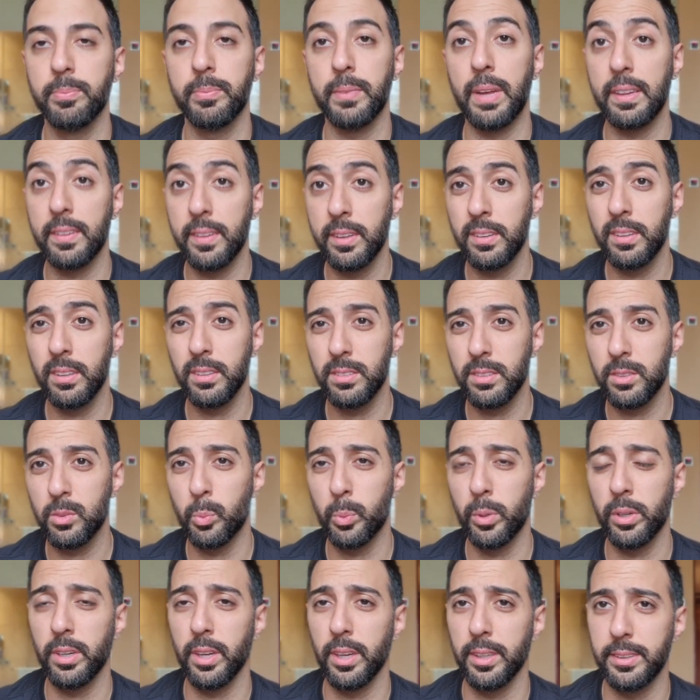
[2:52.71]
I think there's this
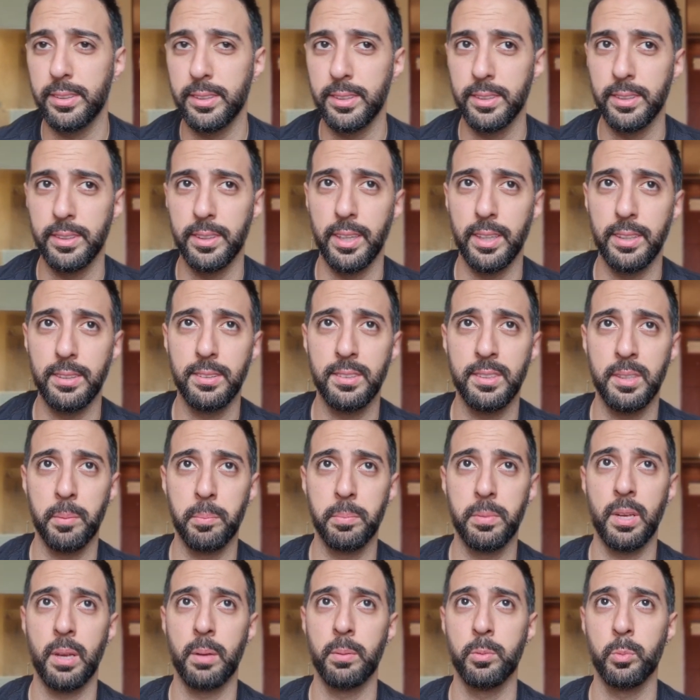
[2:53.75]
weird idea that
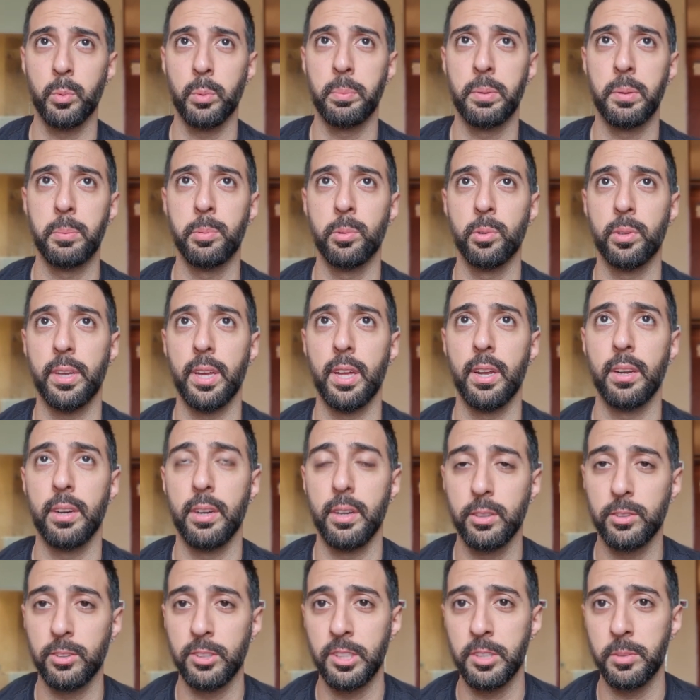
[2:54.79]
sometimes when people get a hair
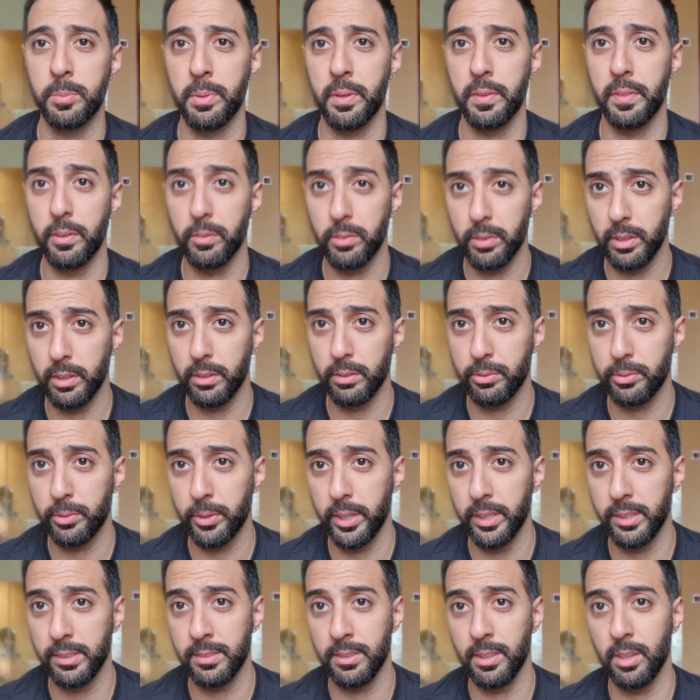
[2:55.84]
transplant, they're really
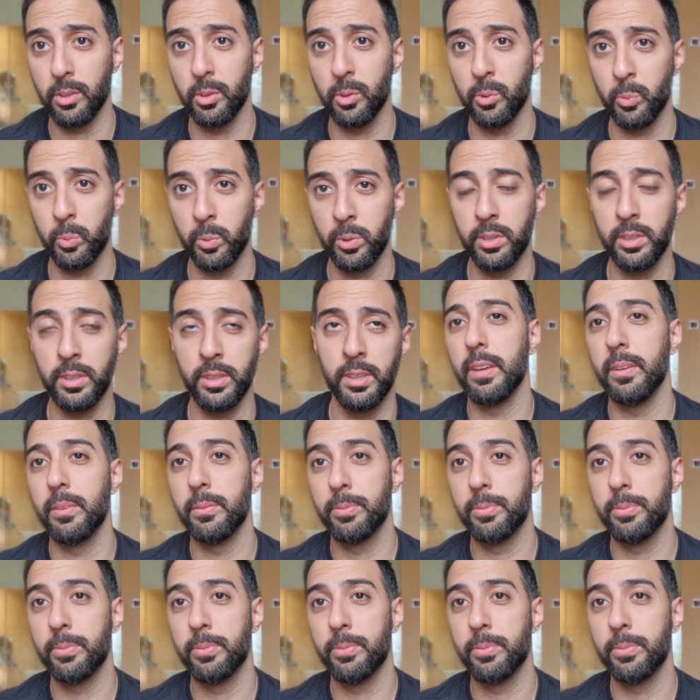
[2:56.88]
afraid it's not going to work.